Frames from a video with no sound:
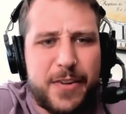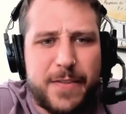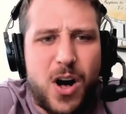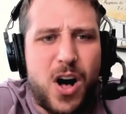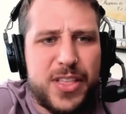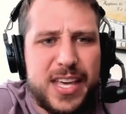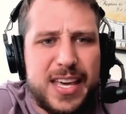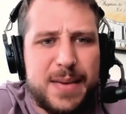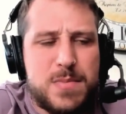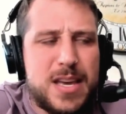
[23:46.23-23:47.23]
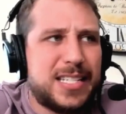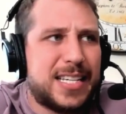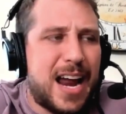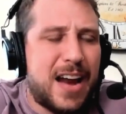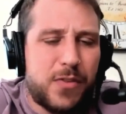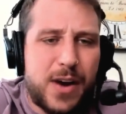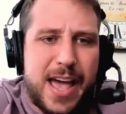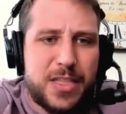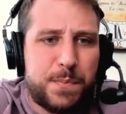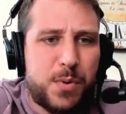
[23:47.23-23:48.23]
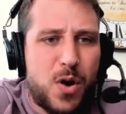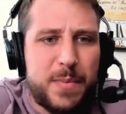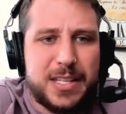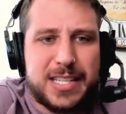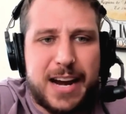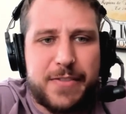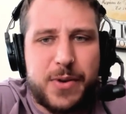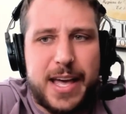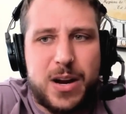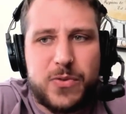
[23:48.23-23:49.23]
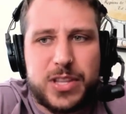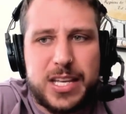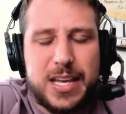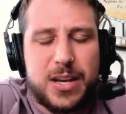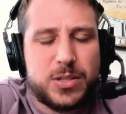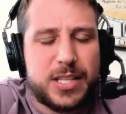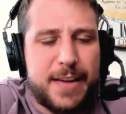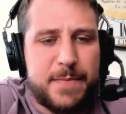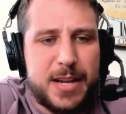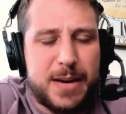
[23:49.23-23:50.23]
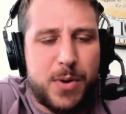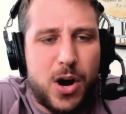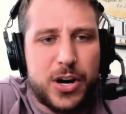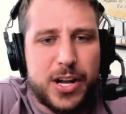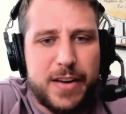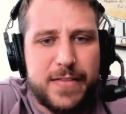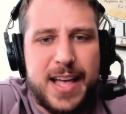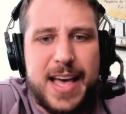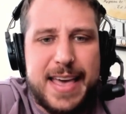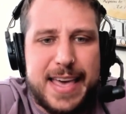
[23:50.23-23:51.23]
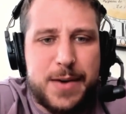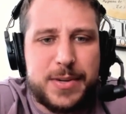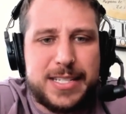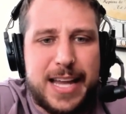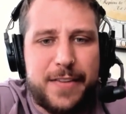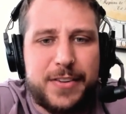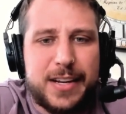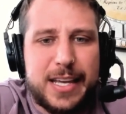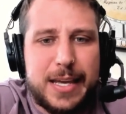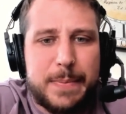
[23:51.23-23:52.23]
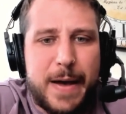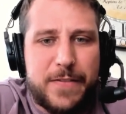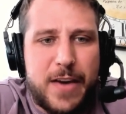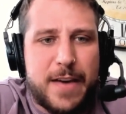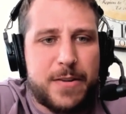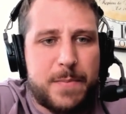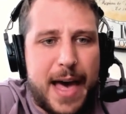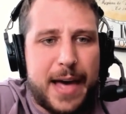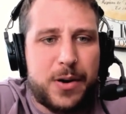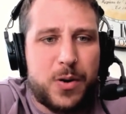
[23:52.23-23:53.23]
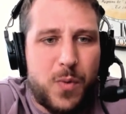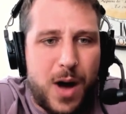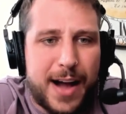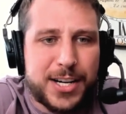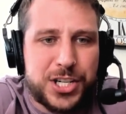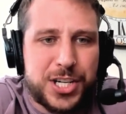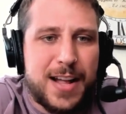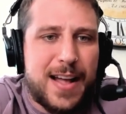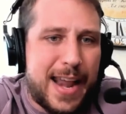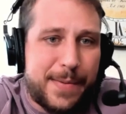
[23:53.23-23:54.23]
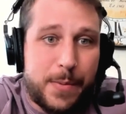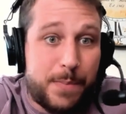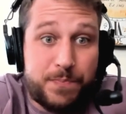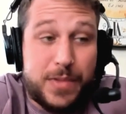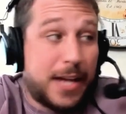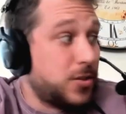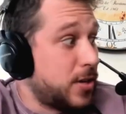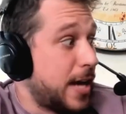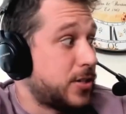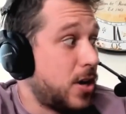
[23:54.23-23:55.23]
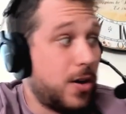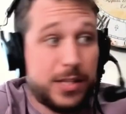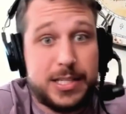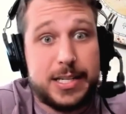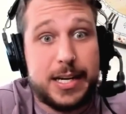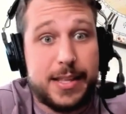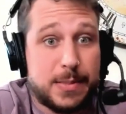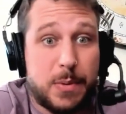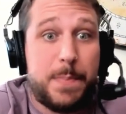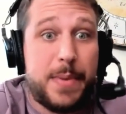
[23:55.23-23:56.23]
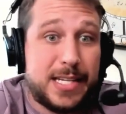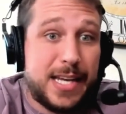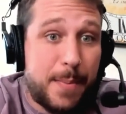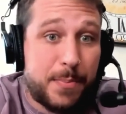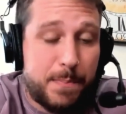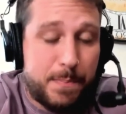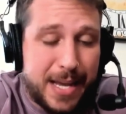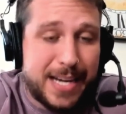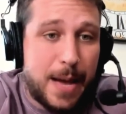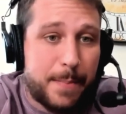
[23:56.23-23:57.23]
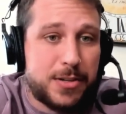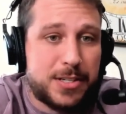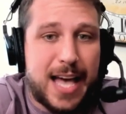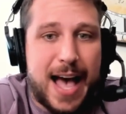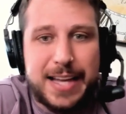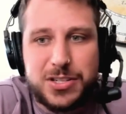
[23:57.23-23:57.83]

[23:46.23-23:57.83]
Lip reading: Of all the meets that I've ran, the pro meets that I've ran over the years that I've been a part of, it was definitely my favorite battle to watch. And as you guys know, listening to this, I'm a big numbers guy.